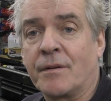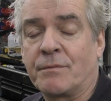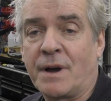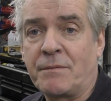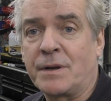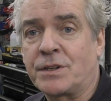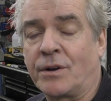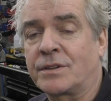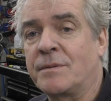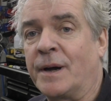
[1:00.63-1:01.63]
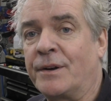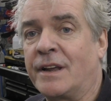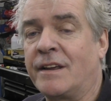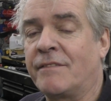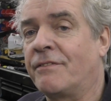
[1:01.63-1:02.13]
when we talked about
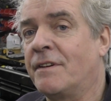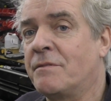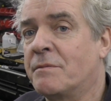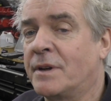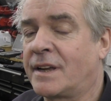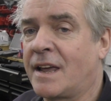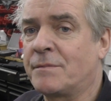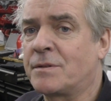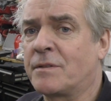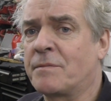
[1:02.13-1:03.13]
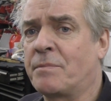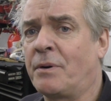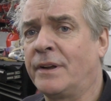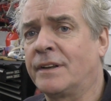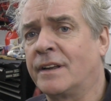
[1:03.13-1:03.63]
it, it, it, we came to the
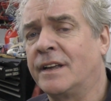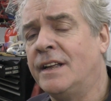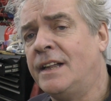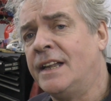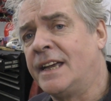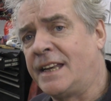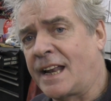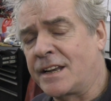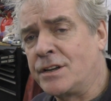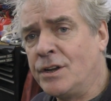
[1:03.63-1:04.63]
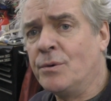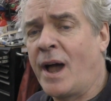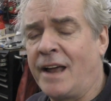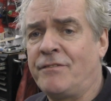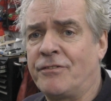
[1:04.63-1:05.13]
point that he'd had a new
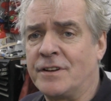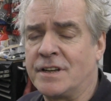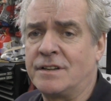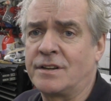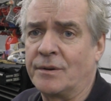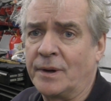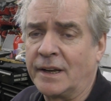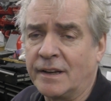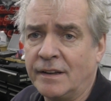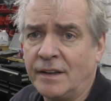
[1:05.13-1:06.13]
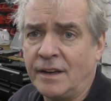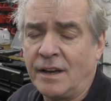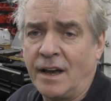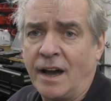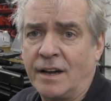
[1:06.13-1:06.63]
head fitted to it
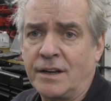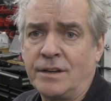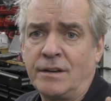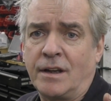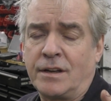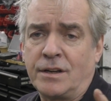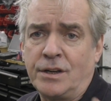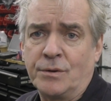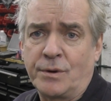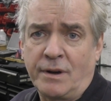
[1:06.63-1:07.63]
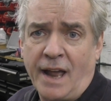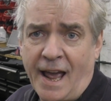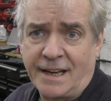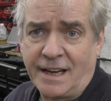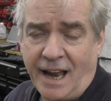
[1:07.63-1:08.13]
and a, and a new
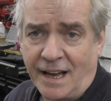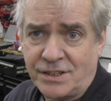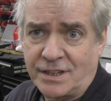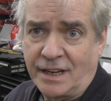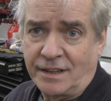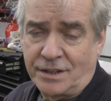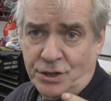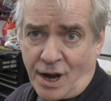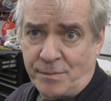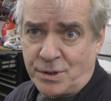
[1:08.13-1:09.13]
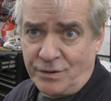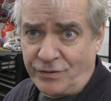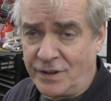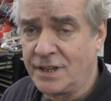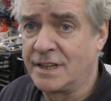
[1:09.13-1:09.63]
head gasket. And the chaps who
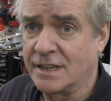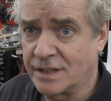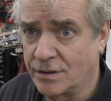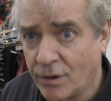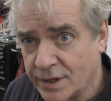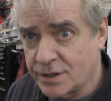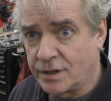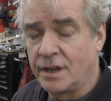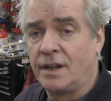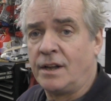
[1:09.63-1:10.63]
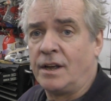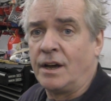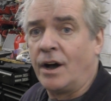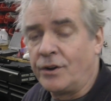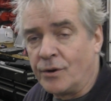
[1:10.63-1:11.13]
fitted it said, oh, it's a,
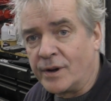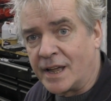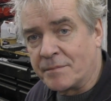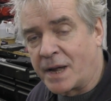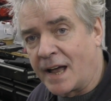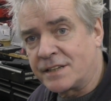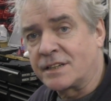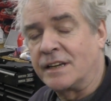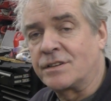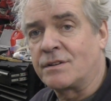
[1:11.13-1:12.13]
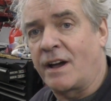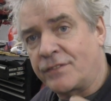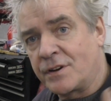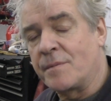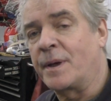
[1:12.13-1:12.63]
an OEM gasket. So
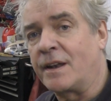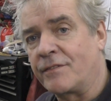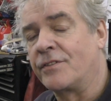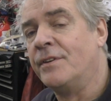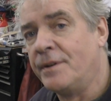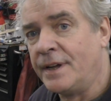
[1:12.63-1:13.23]
after a bit of